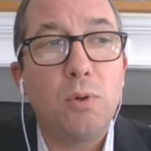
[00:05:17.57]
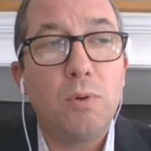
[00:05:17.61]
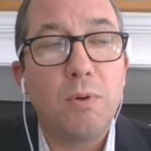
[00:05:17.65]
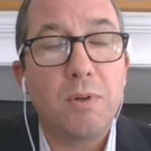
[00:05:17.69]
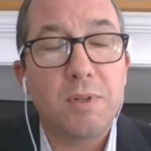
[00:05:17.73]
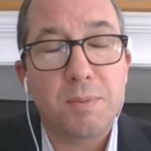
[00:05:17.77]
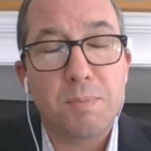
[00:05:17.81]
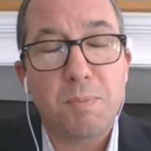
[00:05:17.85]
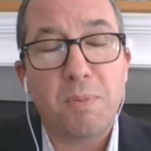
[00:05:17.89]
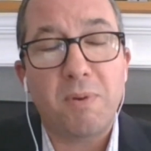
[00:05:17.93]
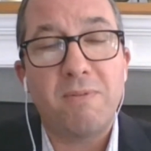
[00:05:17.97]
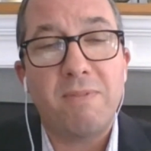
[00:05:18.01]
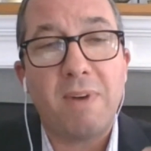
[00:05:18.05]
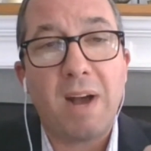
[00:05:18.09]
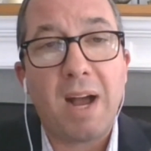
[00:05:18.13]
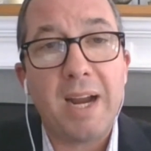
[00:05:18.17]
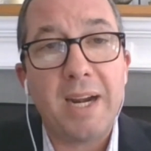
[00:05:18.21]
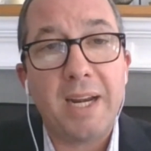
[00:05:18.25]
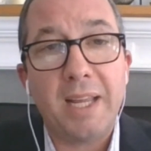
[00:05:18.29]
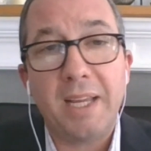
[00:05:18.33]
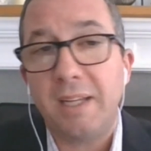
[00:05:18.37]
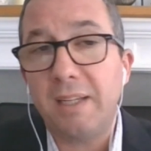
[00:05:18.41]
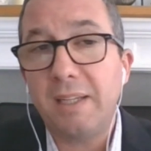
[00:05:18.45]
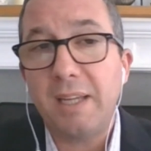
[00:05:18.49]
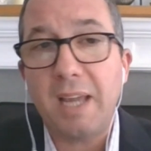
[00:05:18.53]
who is
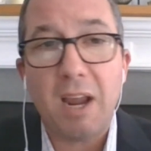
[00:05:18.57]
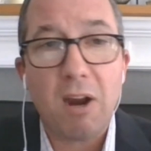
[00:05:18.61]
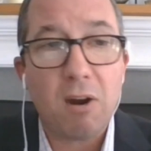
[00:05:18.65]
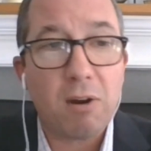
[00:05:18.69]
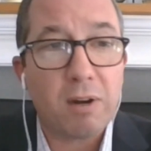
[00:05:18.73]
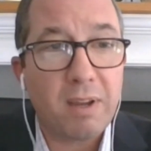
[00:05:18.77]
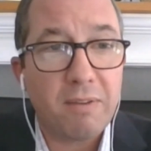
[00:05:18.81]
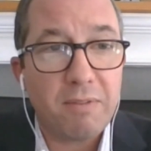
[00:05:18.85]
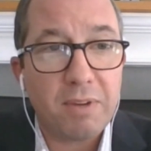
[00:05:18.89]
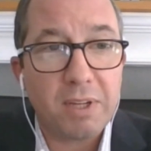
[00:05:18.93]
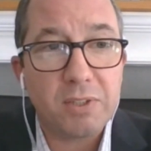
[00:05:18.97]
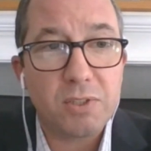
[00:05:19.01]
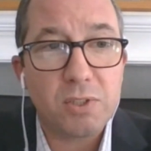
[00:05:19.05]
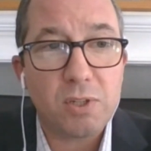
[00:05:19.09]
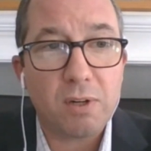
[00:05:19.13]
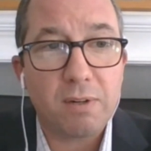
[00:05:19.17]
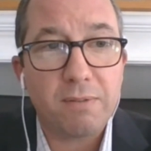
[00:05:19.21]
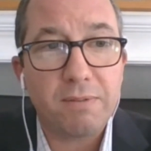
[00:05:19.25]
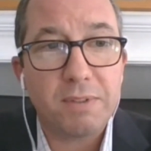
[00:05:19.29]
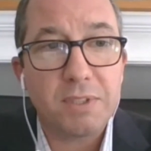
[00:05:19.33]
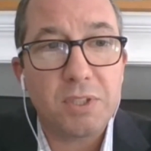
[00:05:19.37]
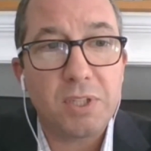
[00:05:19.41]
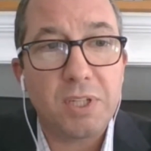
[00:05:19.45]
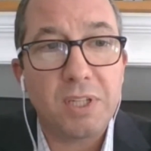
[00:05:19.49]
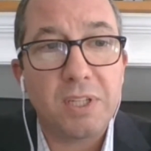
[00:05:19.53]
providing caregiving
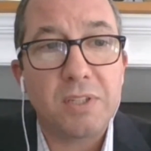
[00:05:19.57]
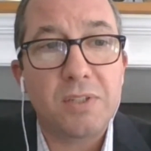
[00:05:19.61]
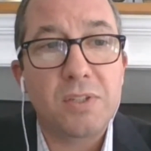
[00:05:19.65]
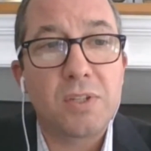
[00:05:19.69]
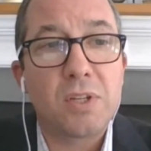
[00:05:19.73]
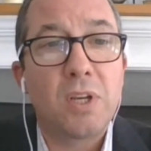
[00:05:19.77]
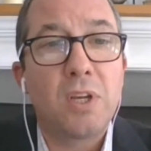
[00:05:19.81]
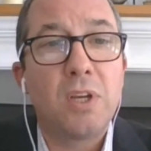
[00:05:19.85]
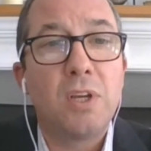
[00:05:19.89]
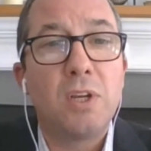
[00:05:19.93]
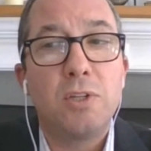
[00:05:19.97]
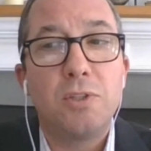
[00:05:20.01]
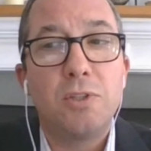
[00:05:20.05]
services